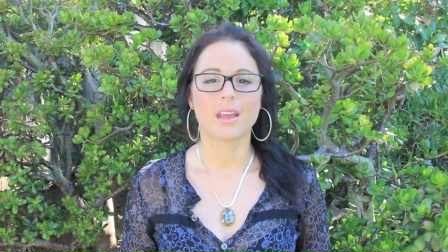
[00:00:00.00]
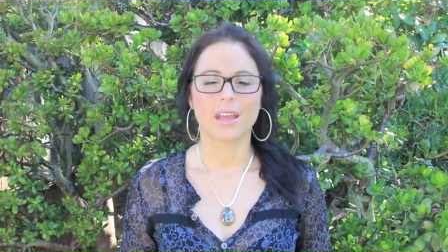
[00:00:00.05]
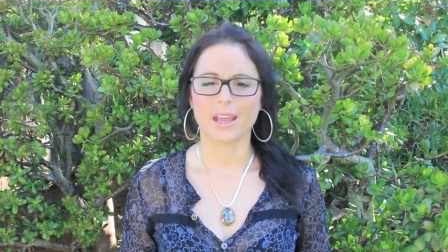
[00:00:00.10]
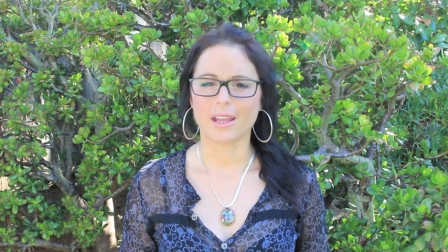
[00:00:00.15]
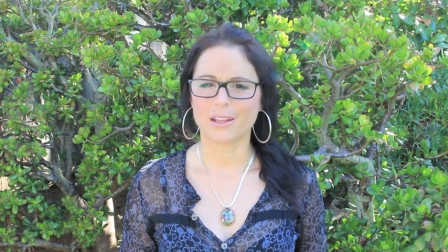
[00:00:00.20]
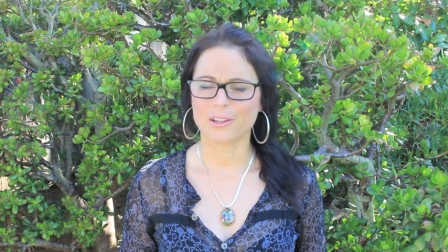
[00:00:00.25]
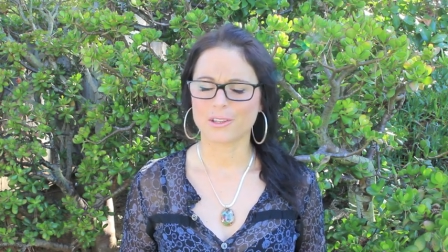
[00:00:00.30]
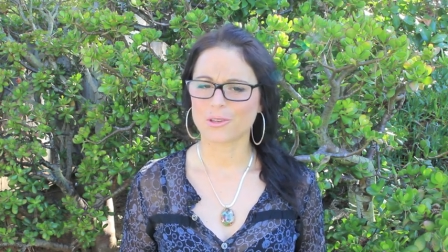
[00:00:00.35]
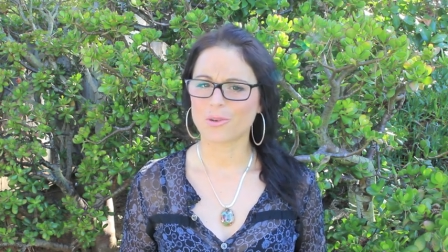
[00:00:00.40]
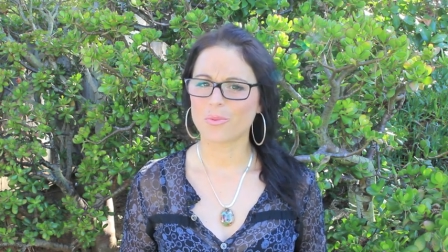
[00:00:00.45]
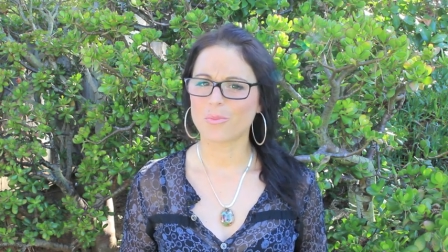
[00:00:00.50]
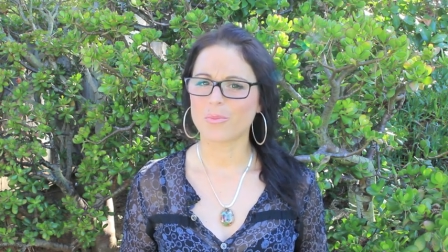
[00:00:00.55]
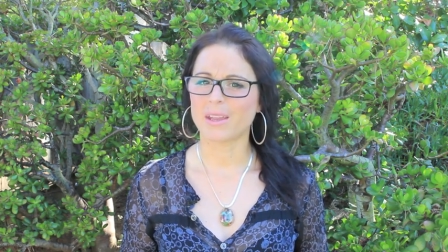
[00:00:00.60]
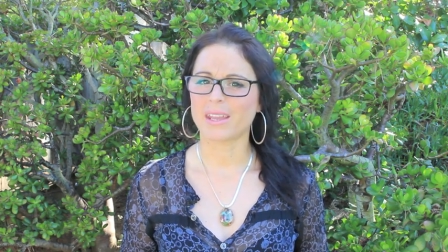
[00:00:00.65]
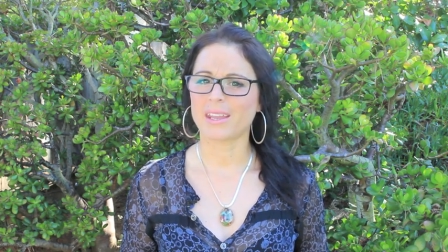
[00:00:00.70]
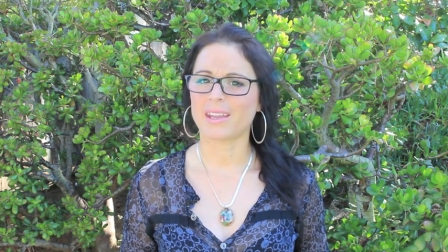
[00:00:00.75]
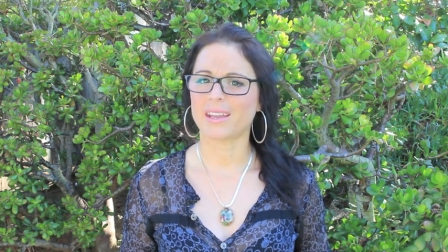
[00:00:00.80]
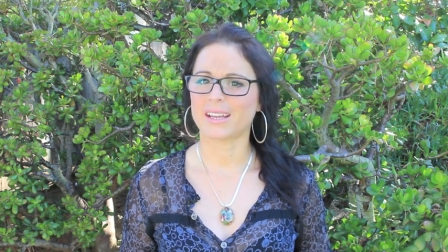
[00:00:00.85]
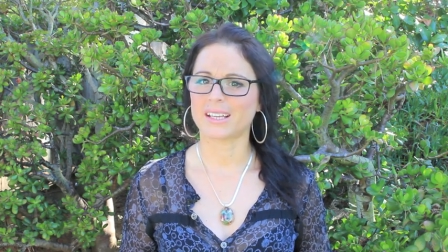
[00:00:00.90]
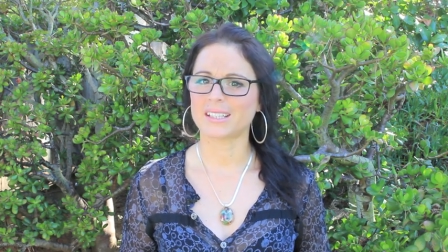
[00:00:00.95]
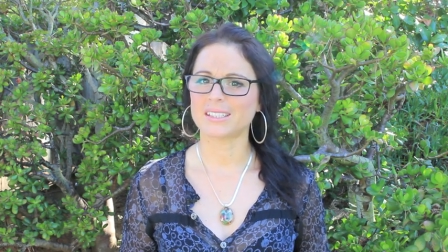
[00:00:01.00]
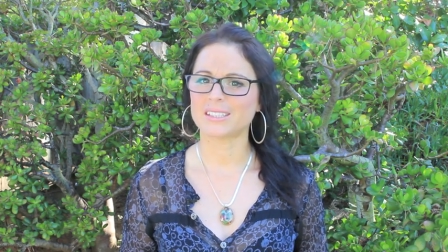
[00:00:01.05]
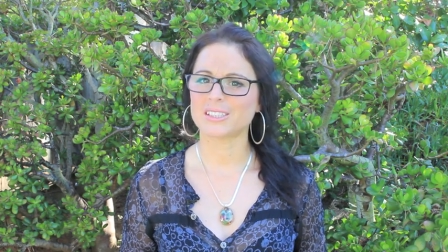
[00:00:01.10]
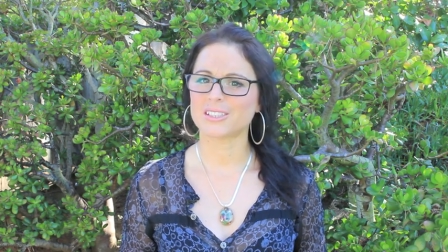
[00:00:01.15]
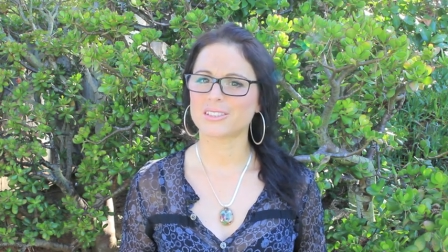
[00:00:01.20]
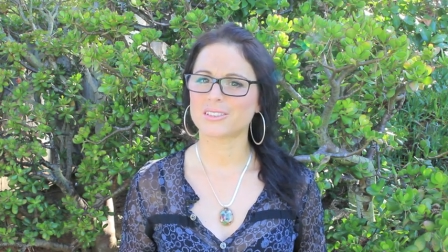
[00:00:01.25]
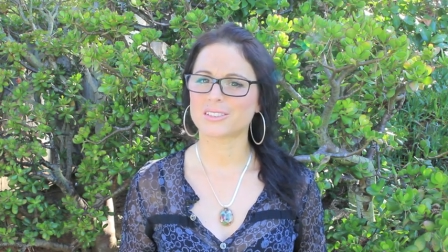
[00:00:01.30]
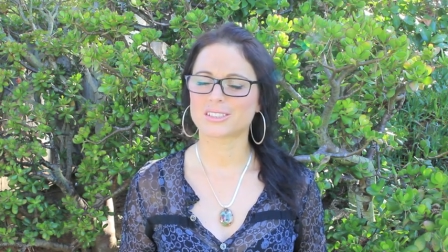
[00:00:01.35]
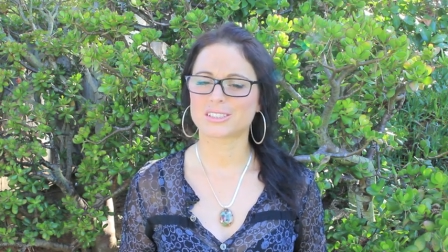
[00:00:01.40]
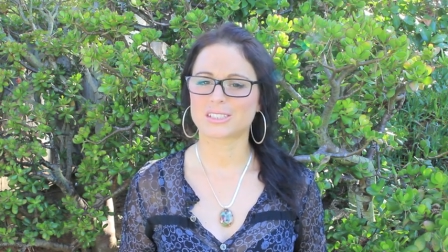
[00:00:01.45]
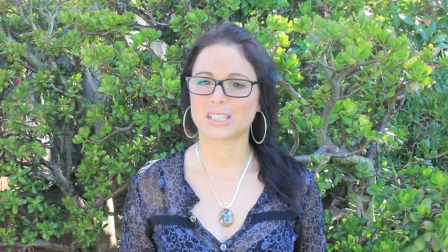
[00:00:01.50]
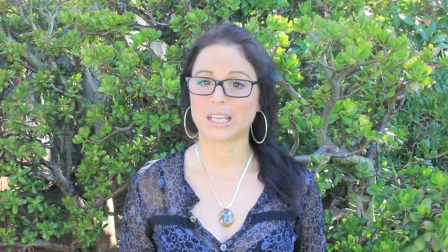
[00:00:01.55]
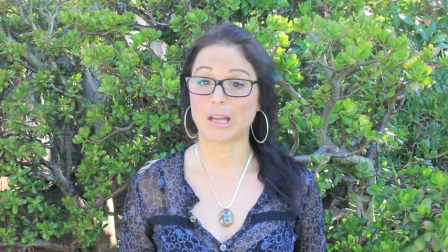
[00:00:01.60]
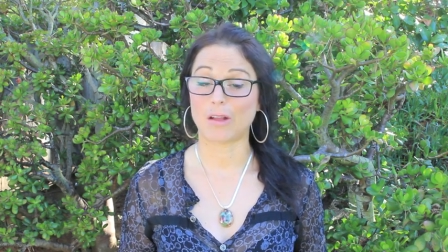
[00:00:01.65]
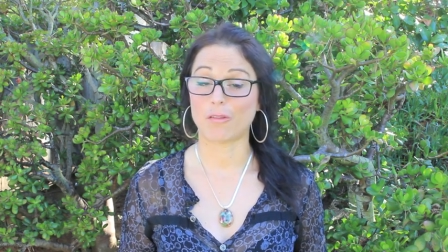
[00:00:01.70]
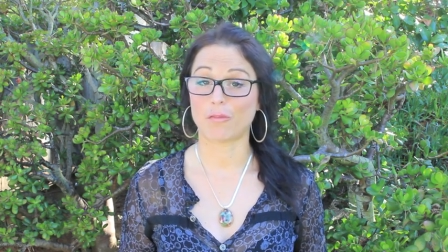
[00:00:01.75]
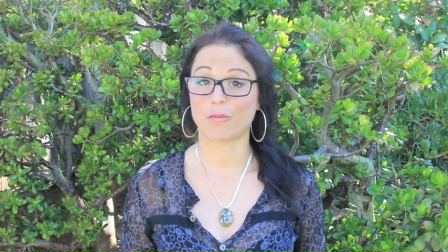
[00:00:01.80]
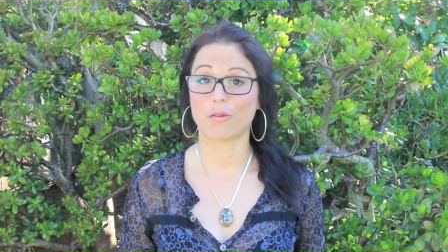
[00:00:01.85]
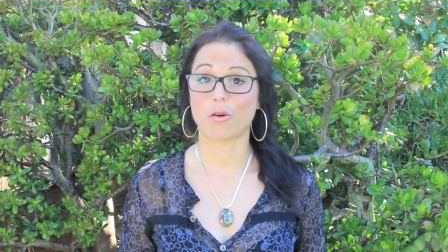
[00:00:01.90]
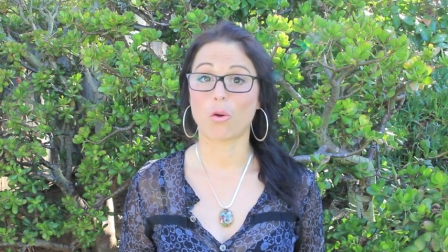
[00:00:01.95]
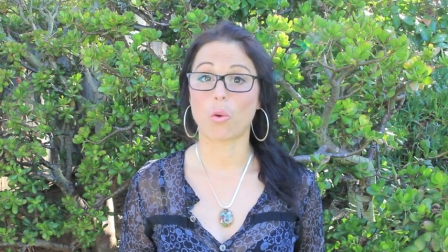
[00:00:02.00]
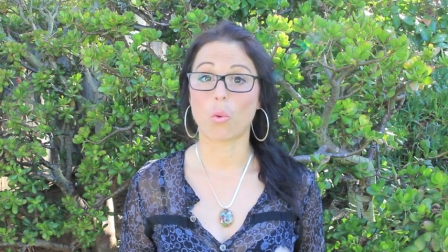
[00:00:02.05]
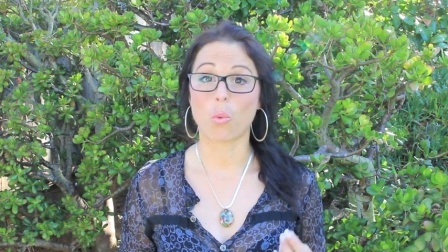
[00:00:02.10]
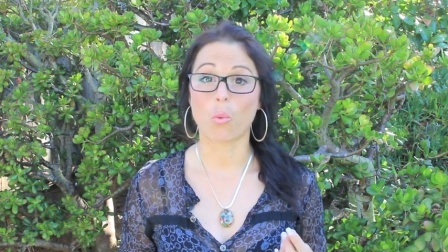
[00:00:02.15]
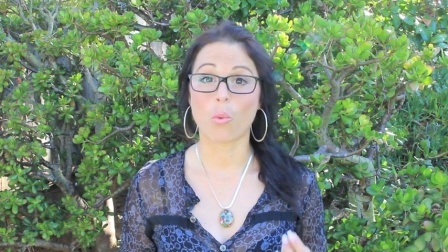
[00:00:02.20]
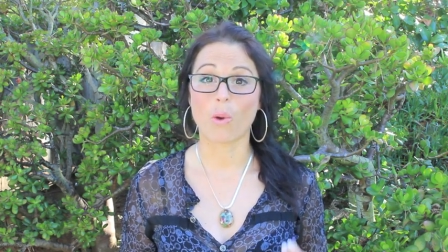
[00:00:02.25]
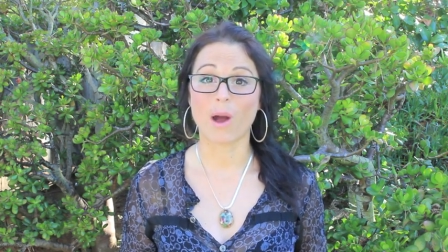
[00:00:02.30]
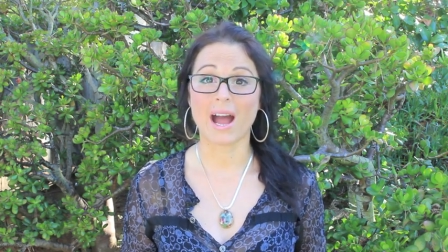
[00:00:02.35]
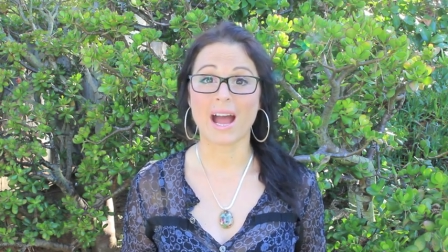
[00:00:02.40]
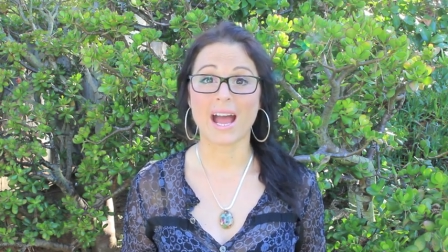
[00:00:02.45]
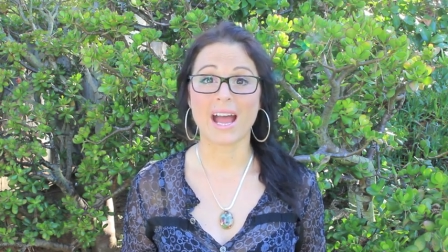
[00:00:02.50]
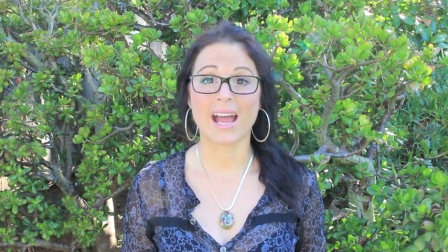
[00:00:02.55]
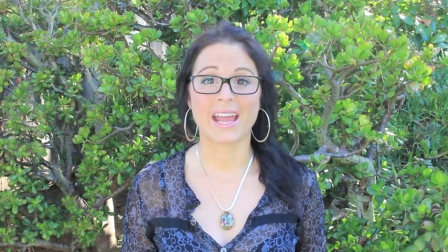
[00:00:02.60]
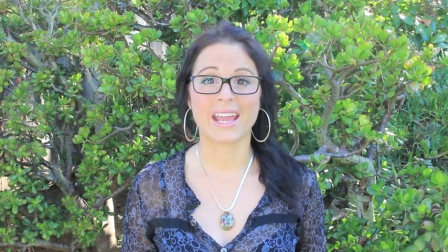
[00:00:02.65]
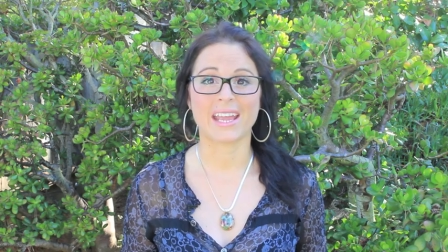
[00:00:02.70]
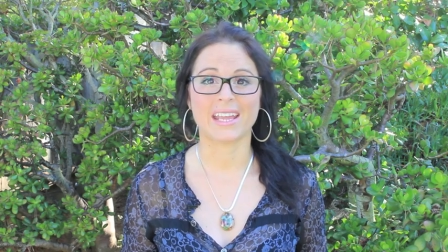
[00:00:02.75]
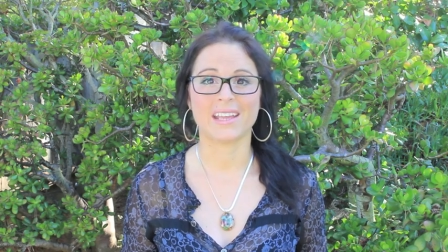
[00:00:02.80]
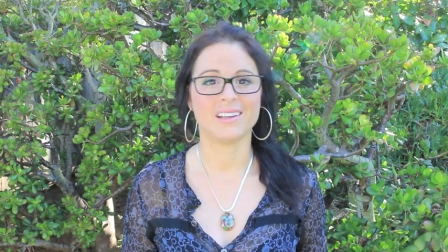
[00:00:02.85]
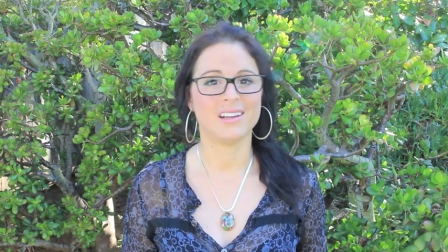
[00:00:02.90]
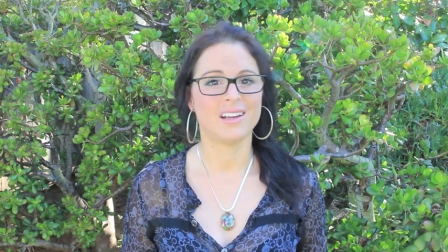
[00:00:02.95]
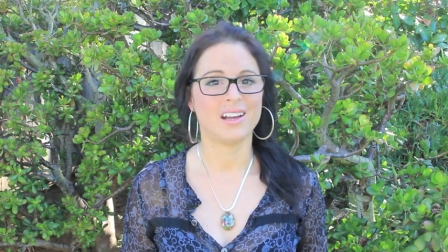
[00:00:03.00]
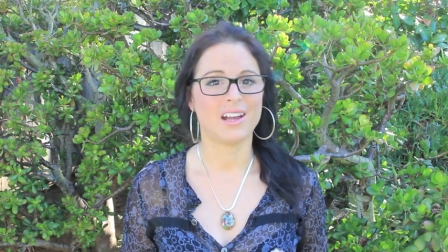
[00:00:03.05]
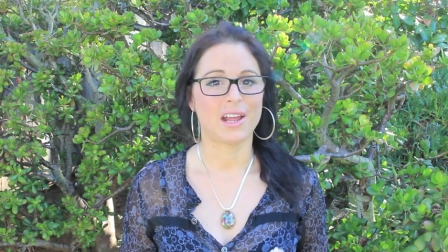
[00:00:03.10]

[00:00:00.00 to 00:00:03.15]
And you may ask yourself, why?